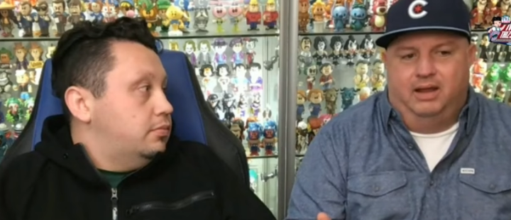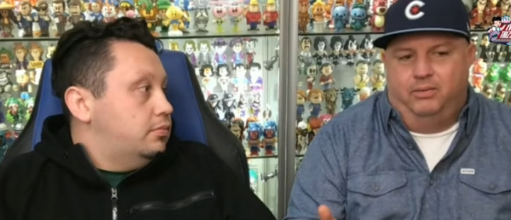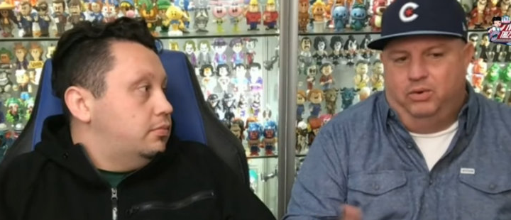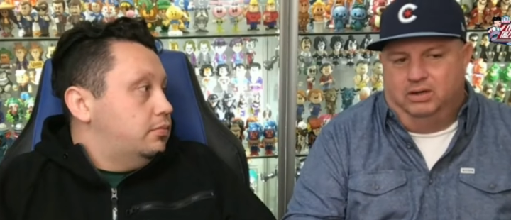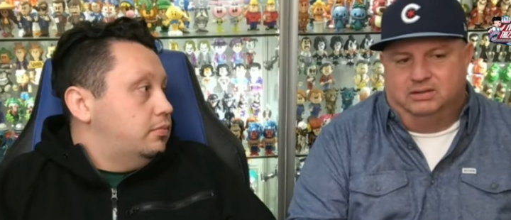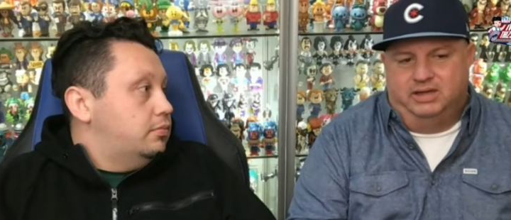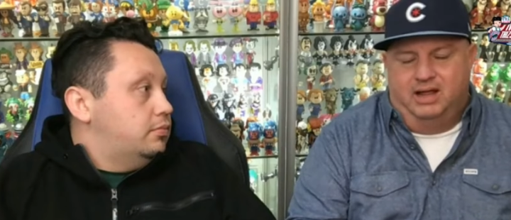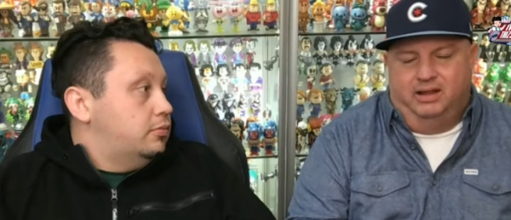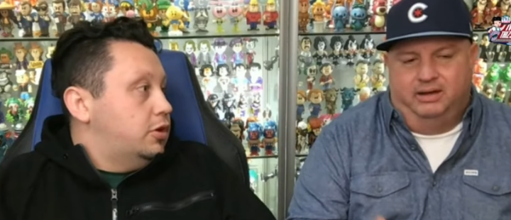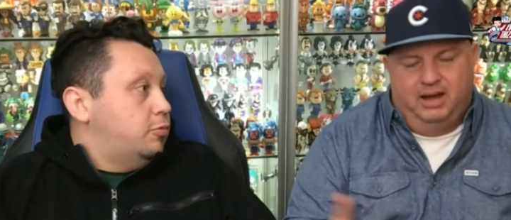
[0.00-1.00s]
Speaker 1: they weren't
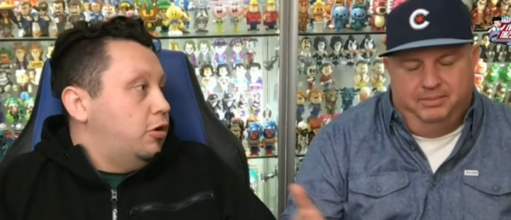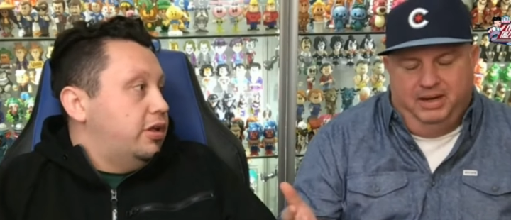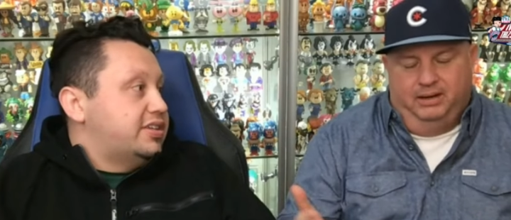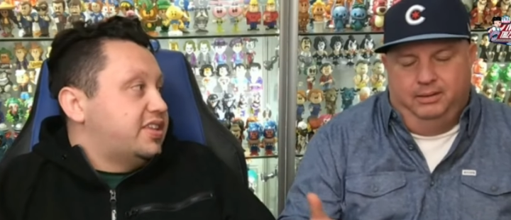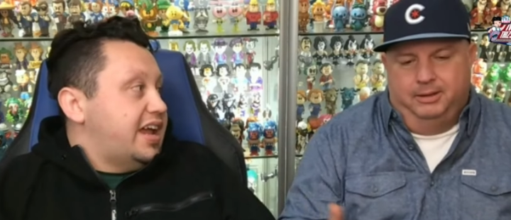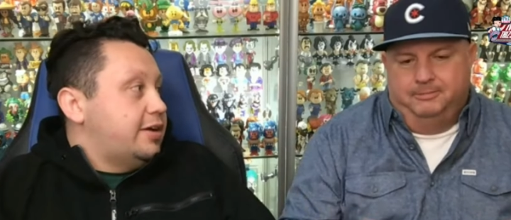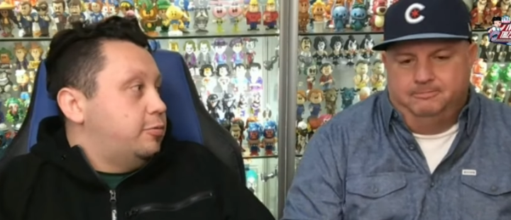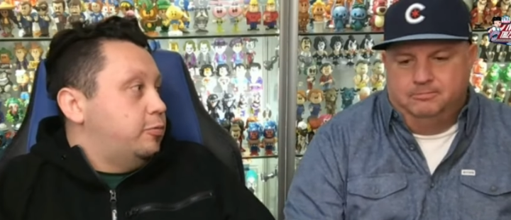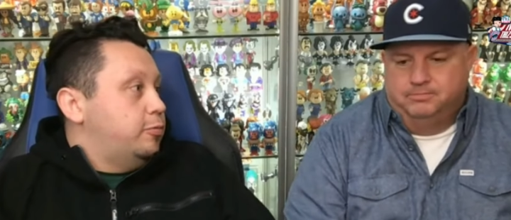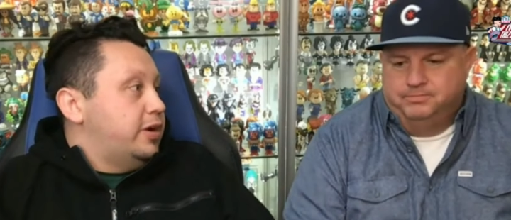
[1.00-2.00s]
selling. I well, mean, it's like
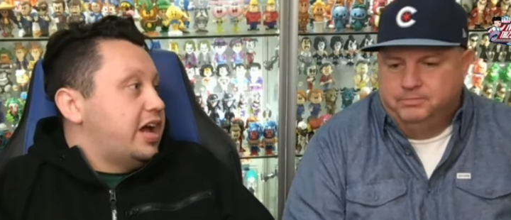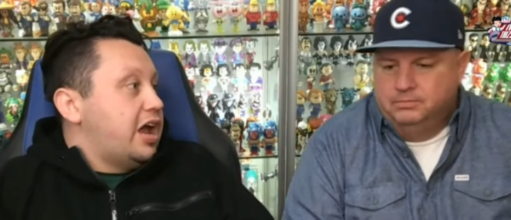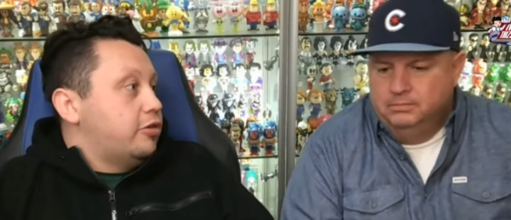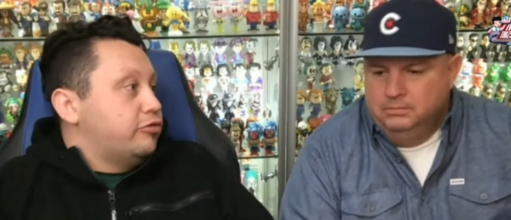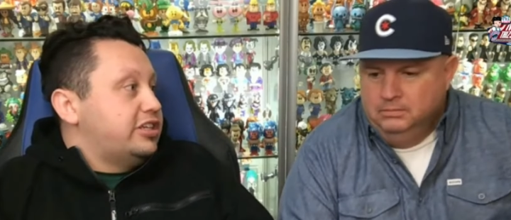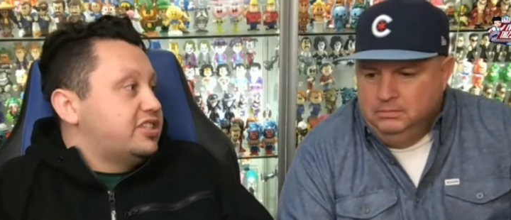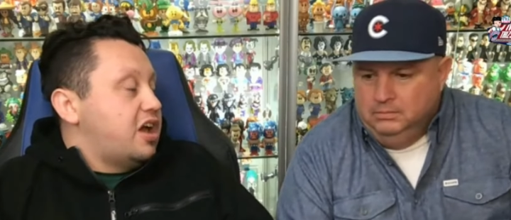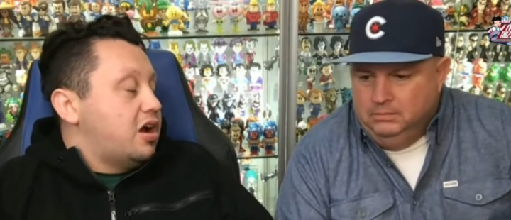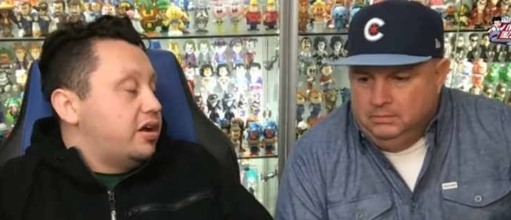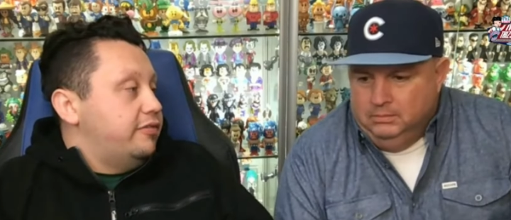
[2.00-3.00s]
Speaker 2: we got a
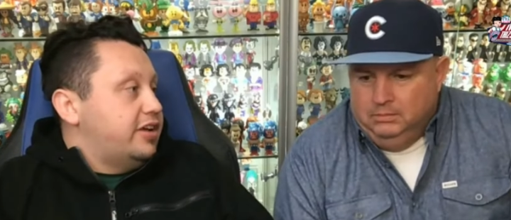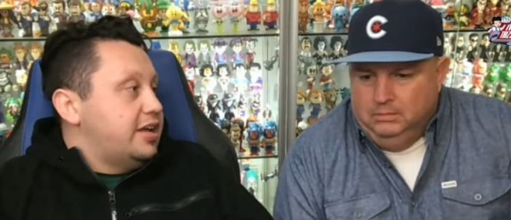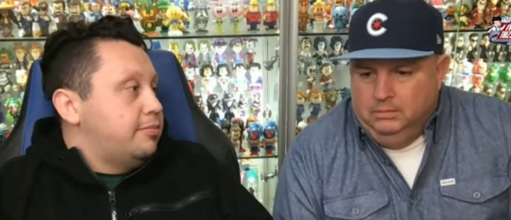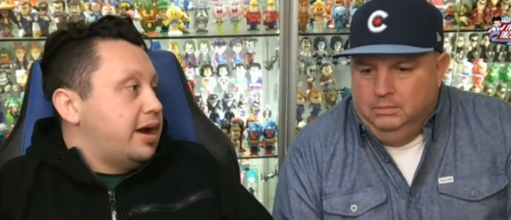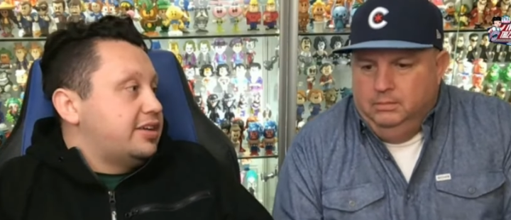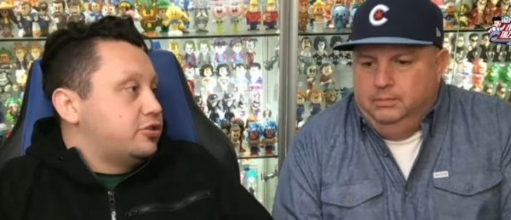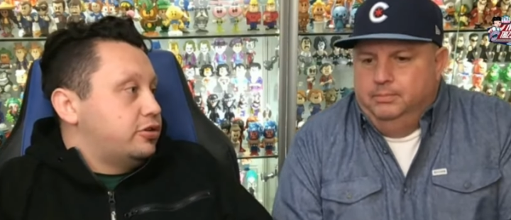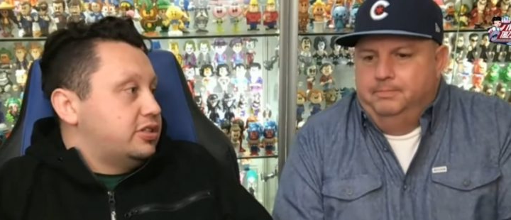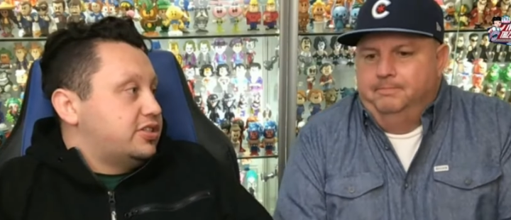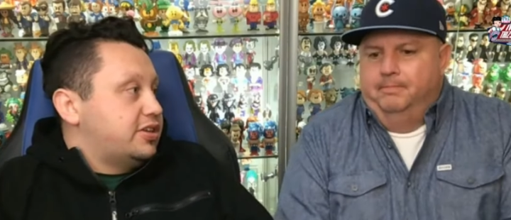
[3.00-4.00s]
restock of Heat
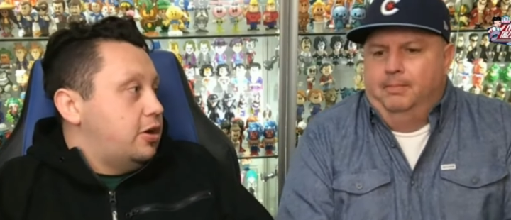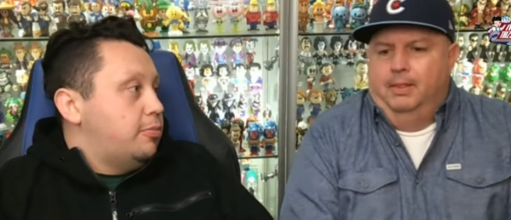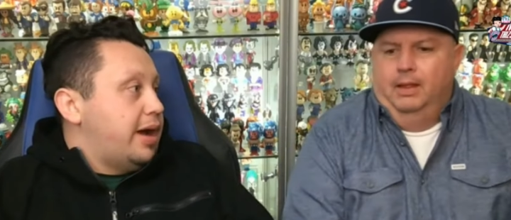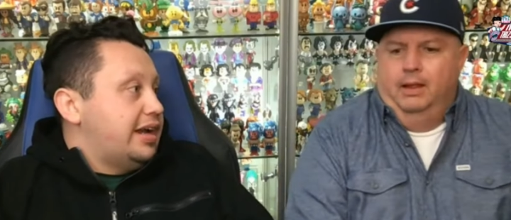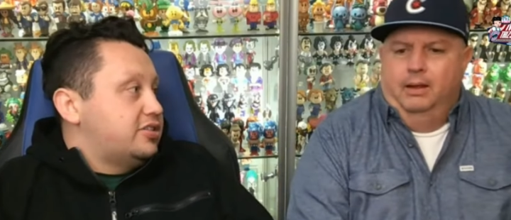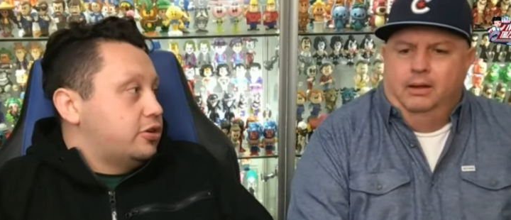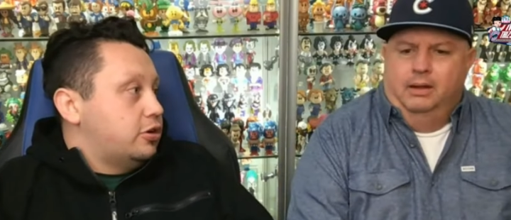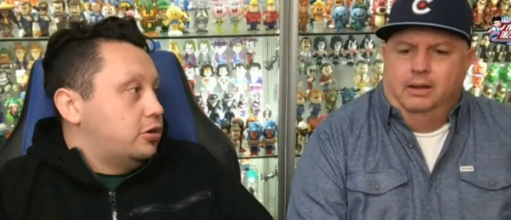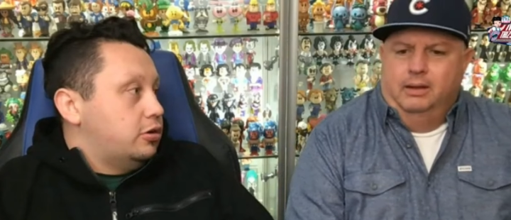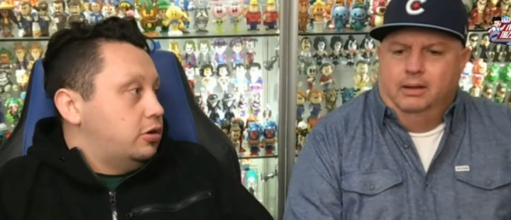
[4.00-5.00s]
Miser and Snow
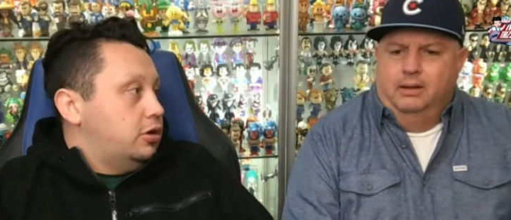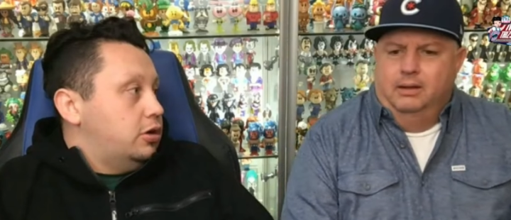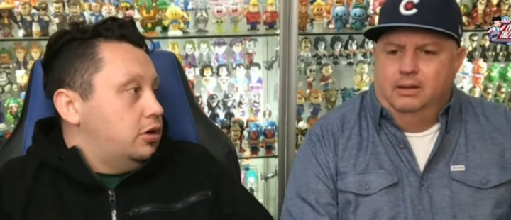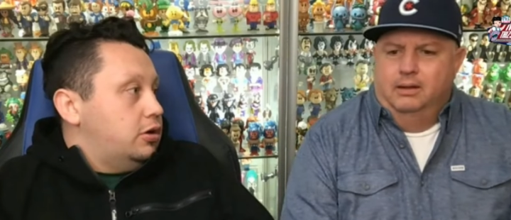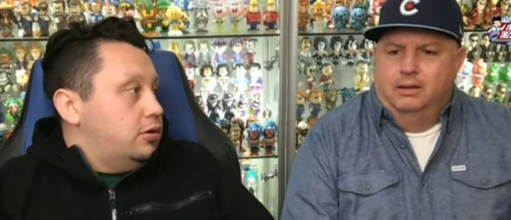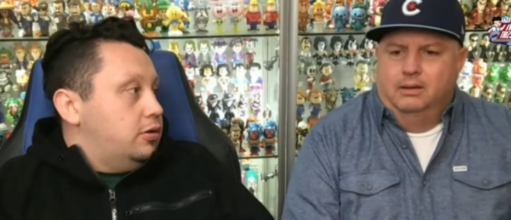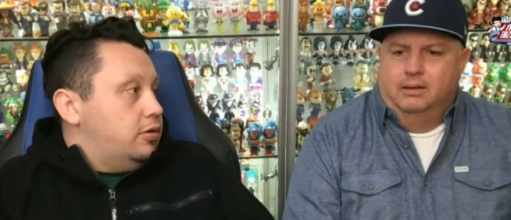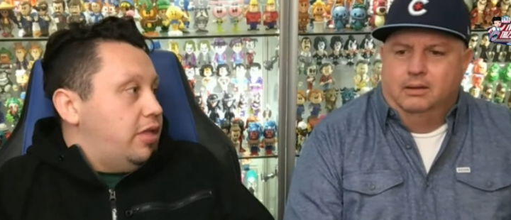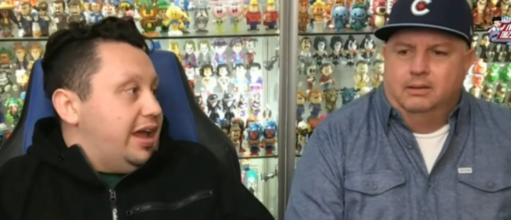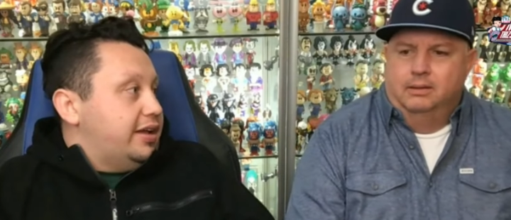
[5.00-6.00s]
Miser
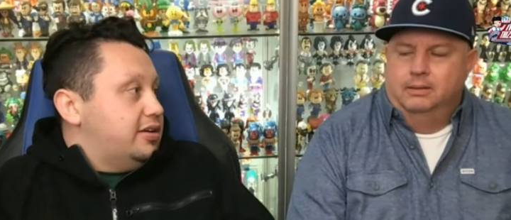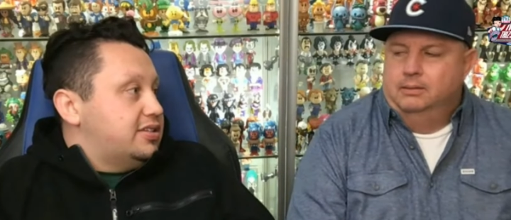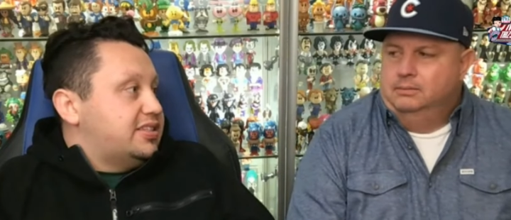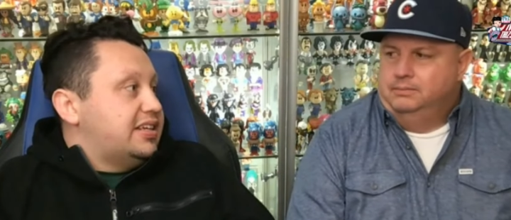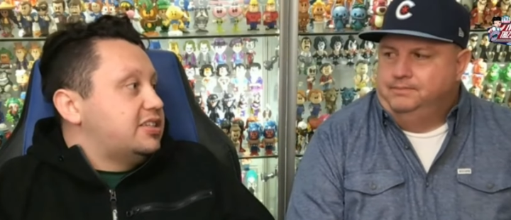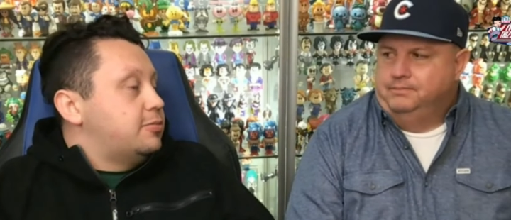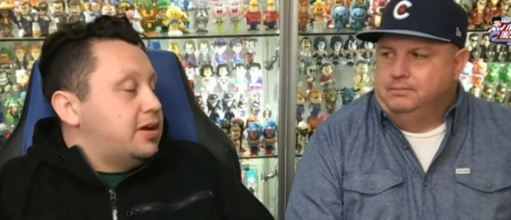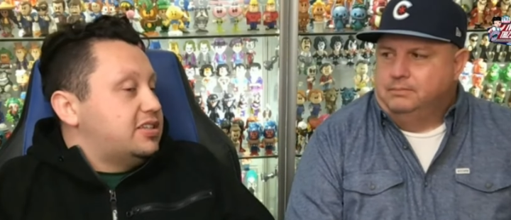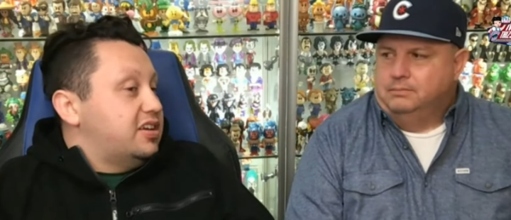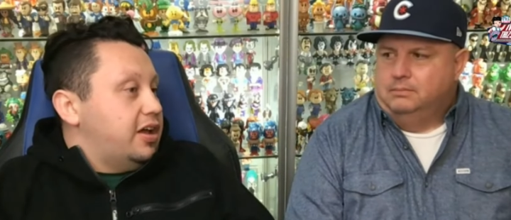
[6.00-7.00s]
like six
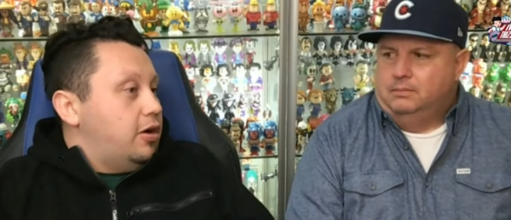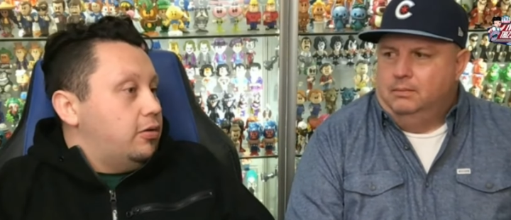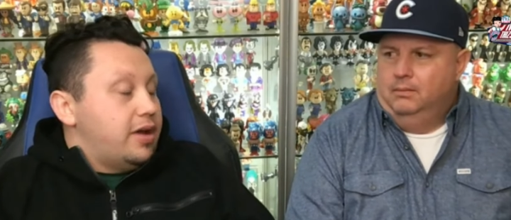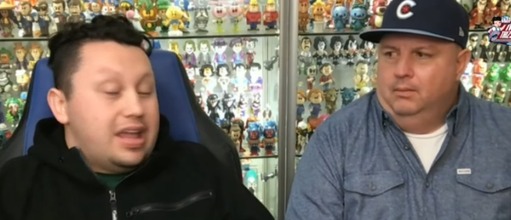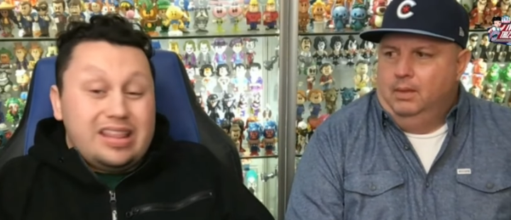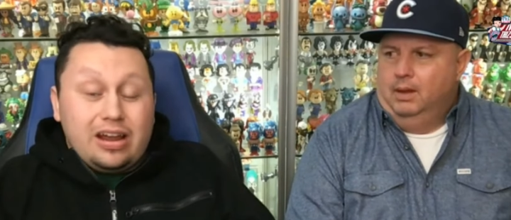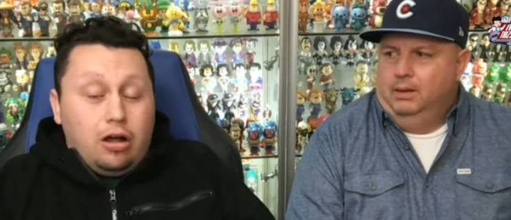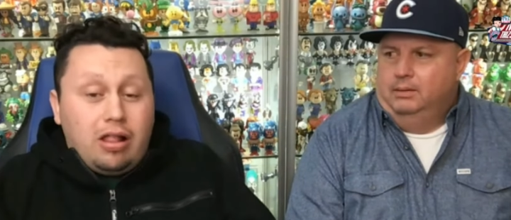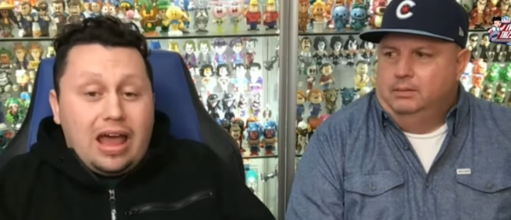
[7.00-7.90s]
months ago, and they all